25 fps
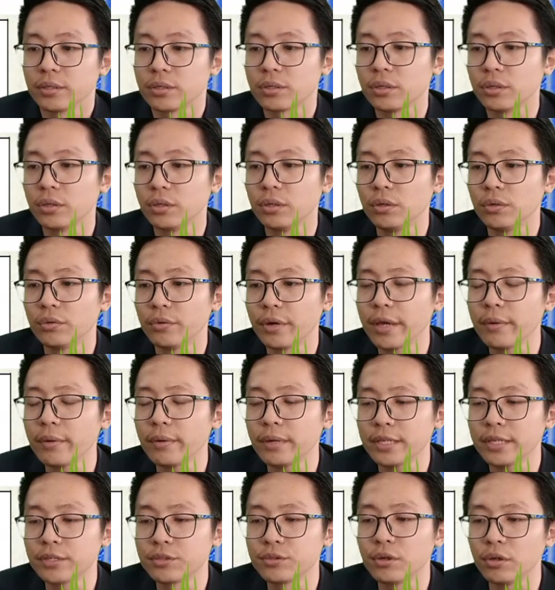So
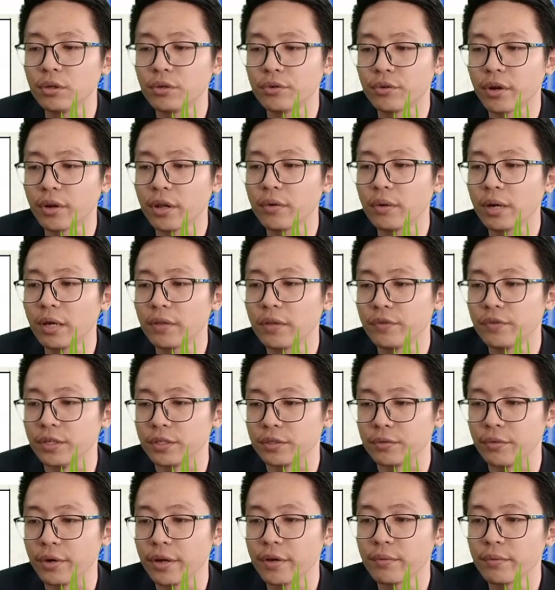let's draw ray 1
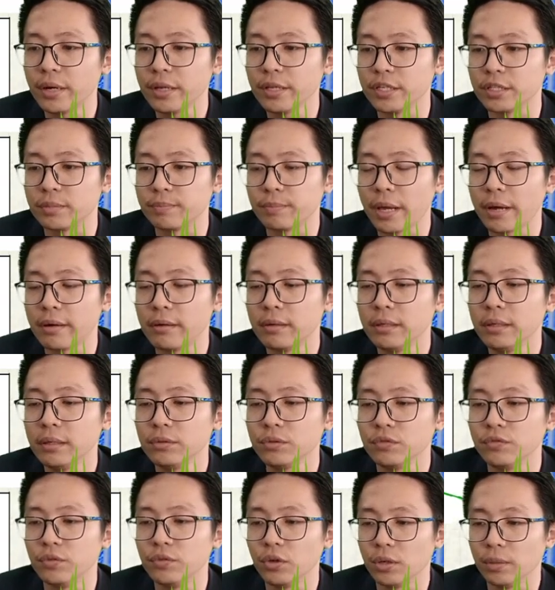first. Ray 1 is parallel
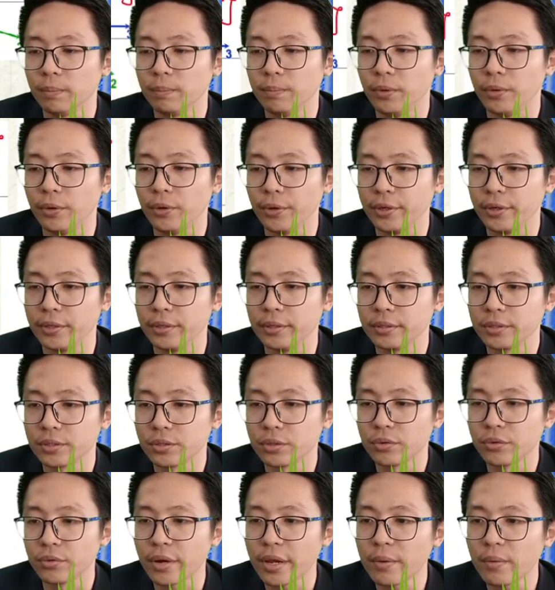to focal point.
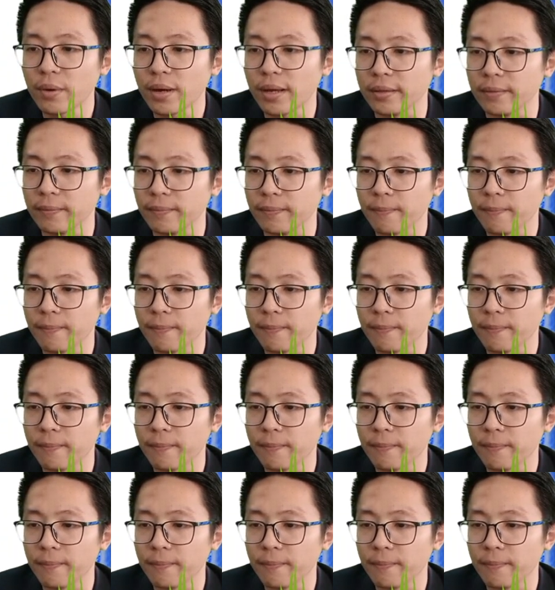So ray 1.